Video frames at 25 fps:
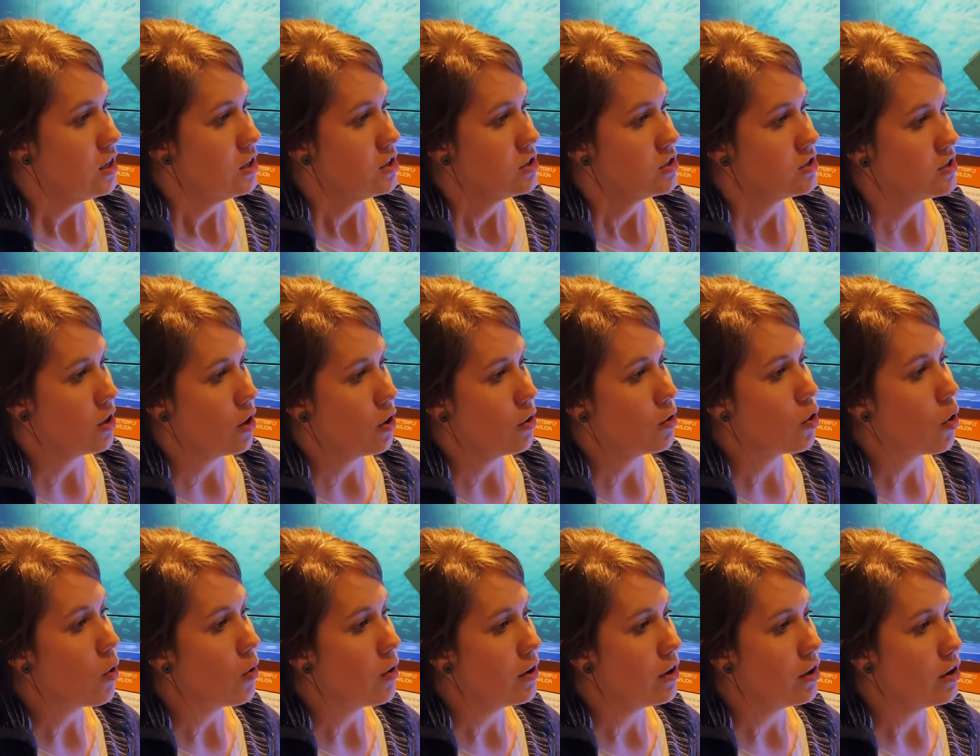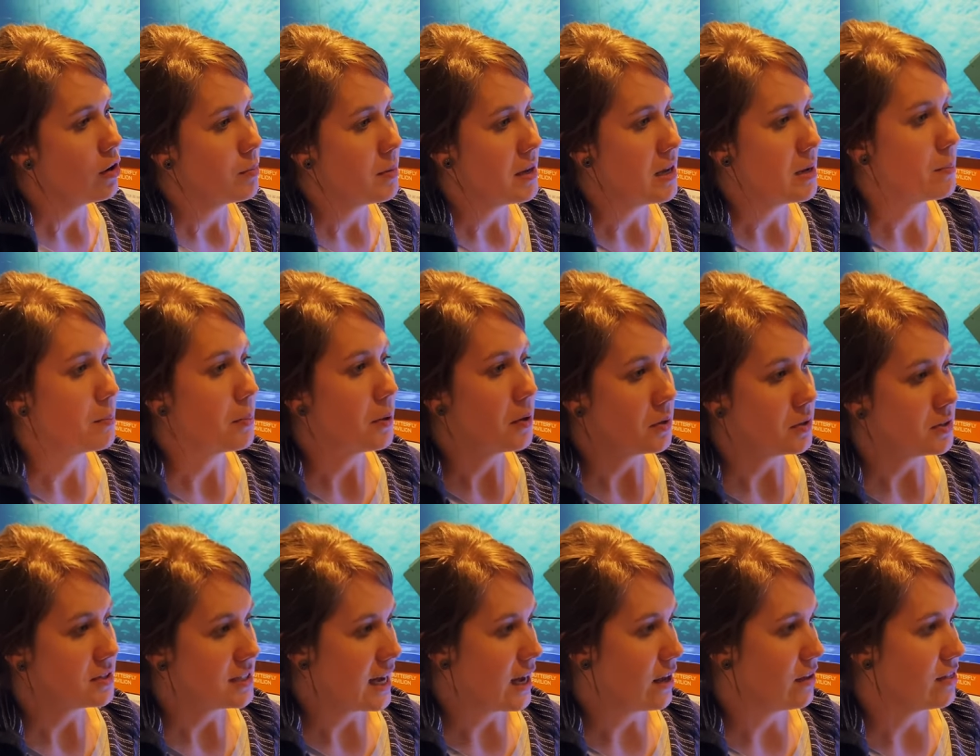So coral are being
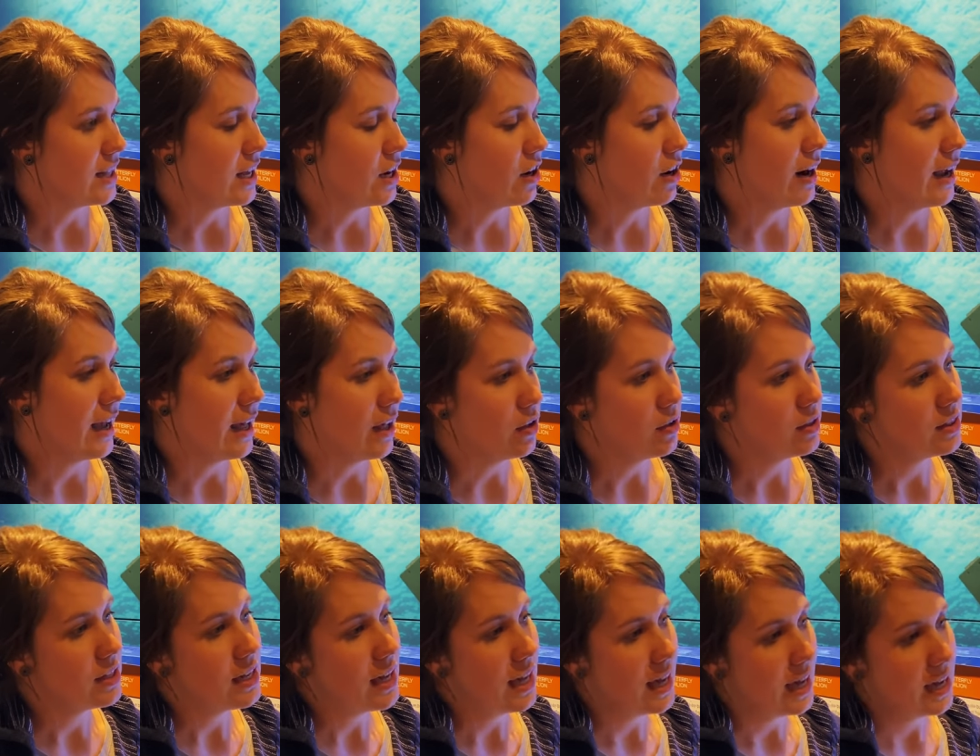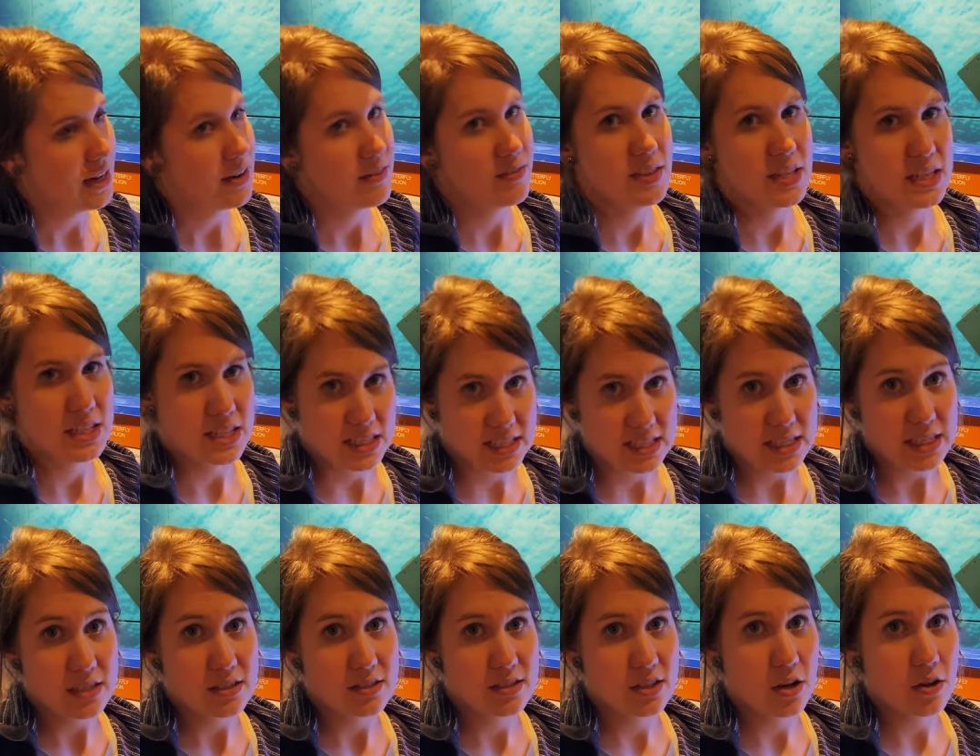pulled out that are healthy ahead of the
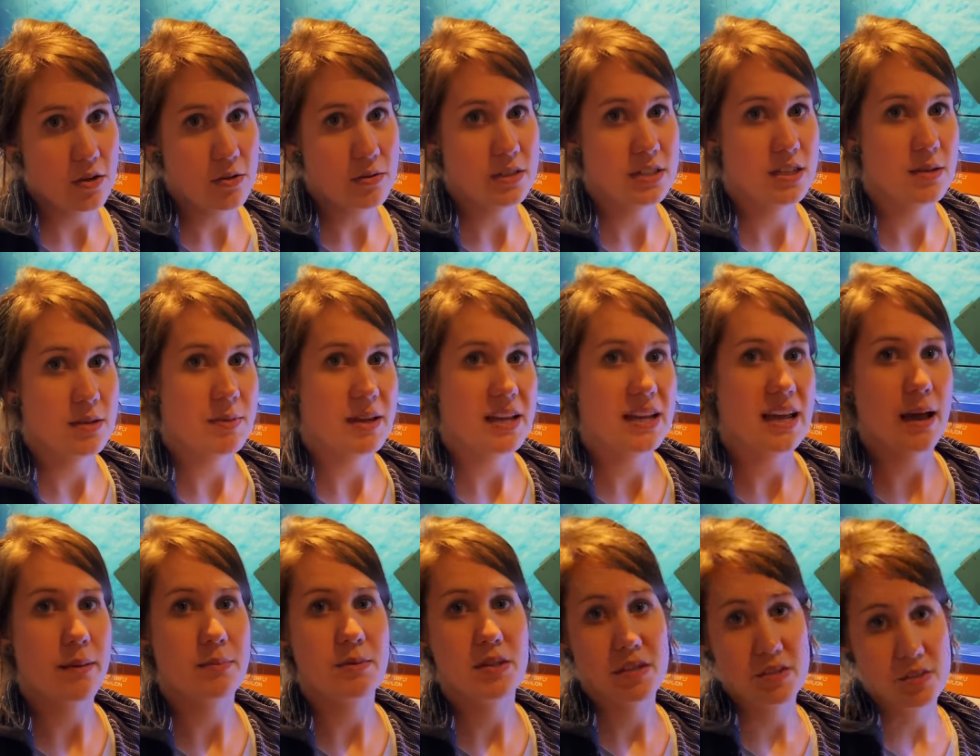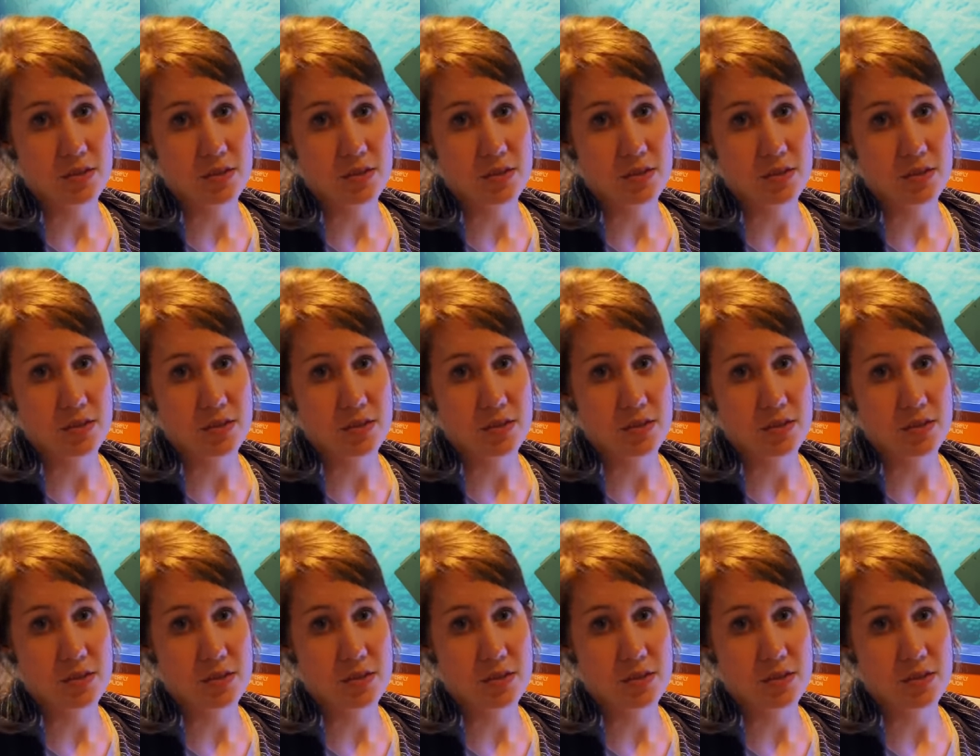disease zone to be kept at